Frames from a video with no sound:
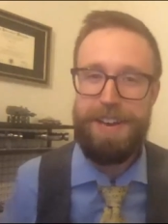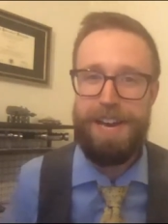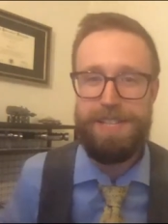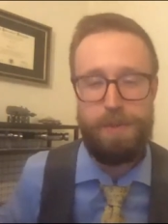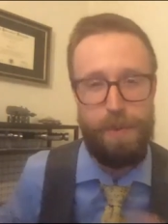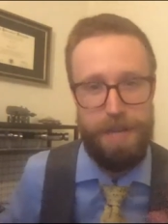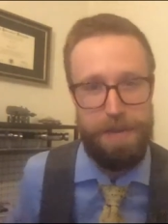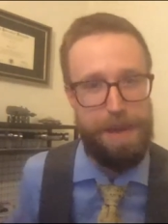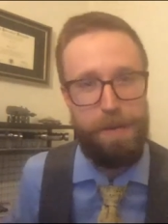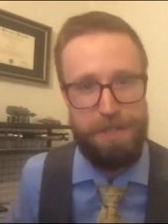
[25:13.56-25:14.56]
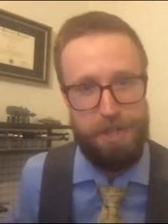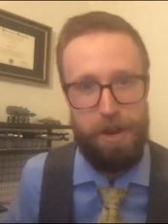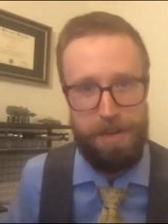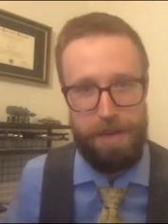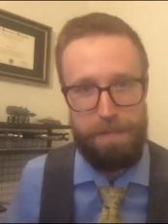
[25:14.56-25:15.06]
This is what Kamau was
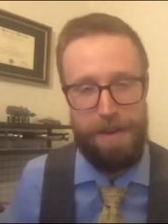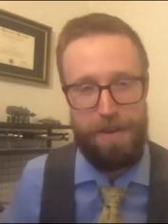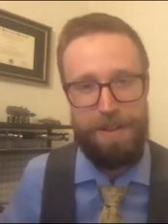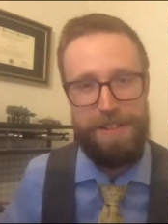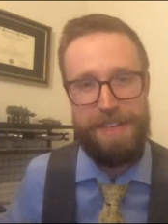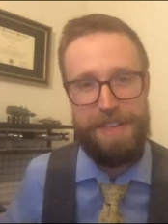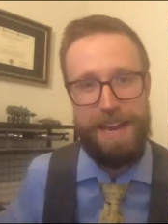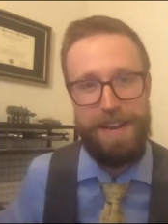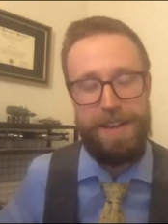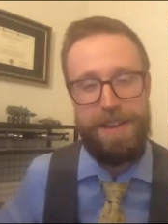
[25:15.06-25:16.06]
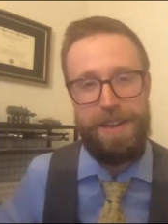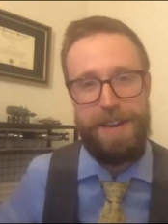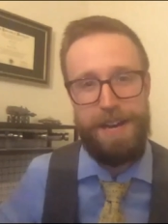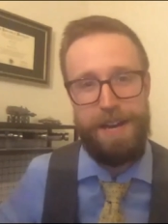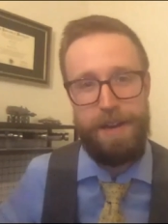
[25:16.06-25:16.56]
talking about, that
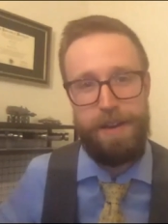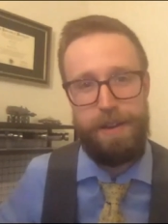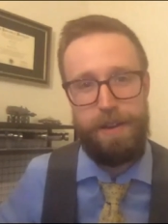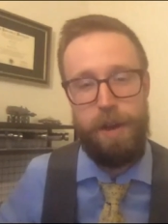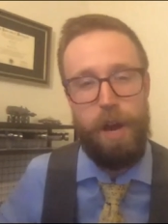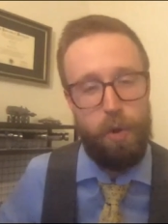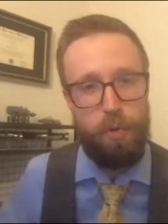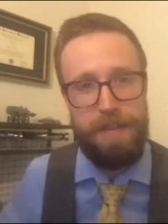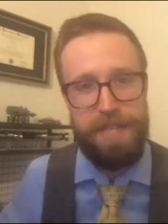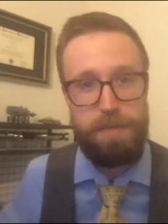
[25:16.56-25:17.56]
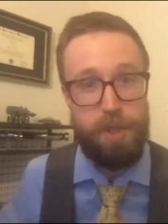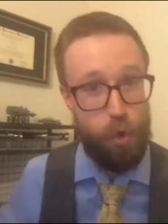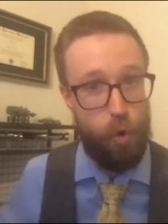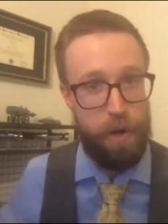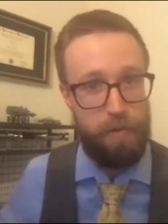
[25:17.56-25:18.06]
not only is
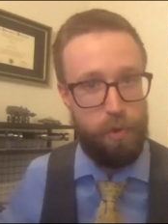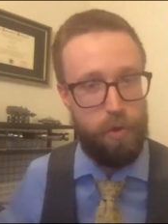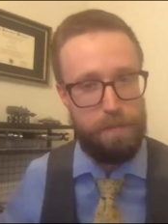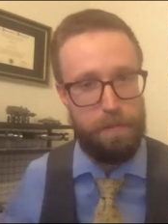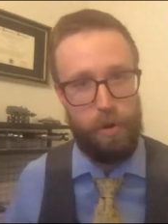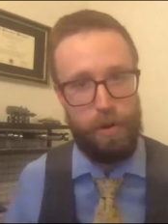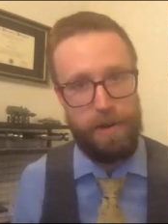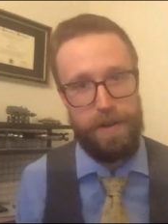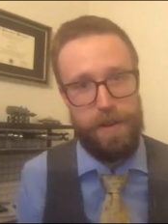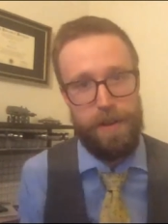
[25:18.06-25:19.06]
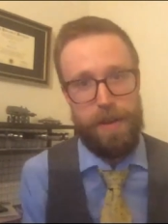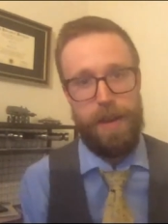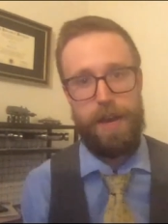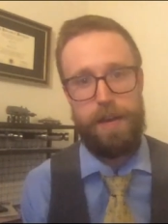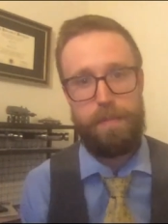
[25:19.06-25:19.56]
majority rule important,
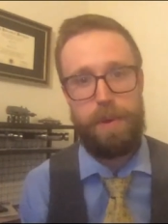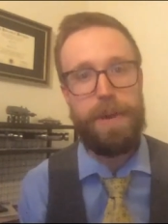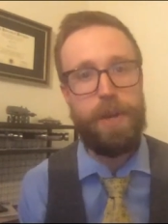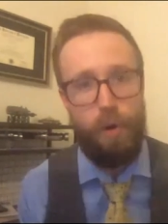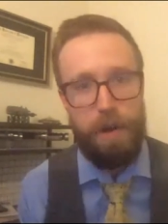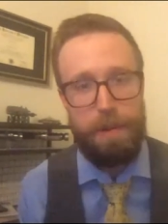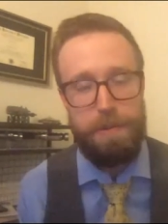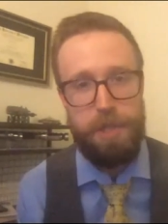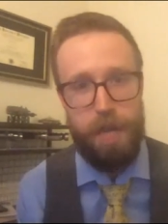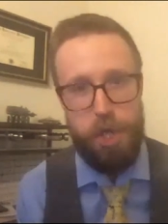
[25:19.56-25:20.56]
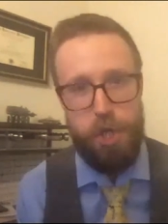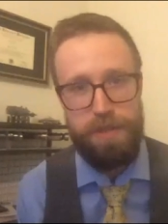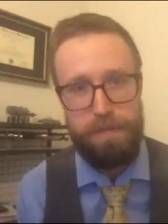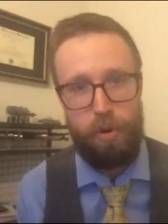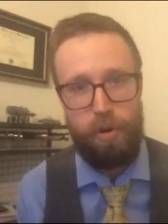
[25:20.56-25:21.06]
but minority representation is
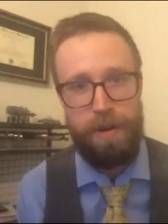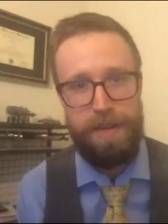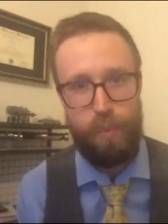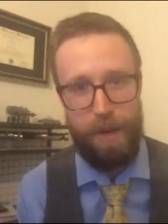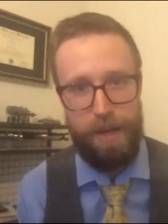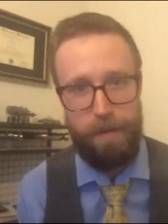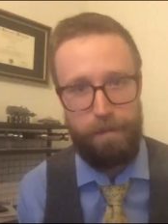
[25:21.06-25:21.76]
important as well.